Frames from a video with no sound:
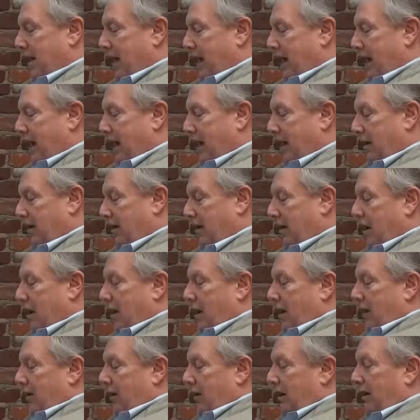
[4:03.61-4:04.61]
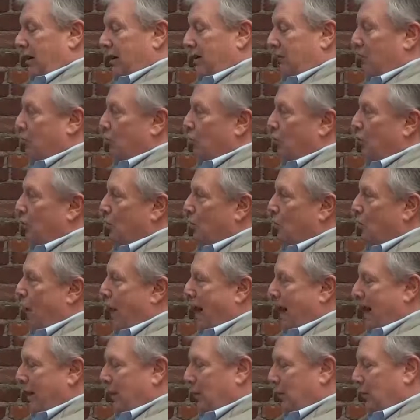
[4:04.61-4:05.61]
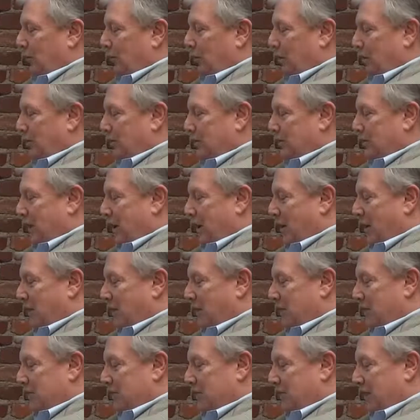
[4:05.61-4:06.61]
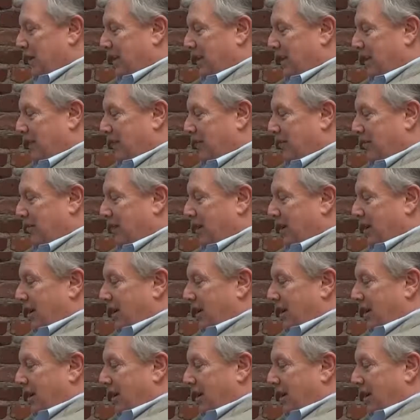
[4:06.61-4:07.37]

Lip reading: and they need to rewild themselves, and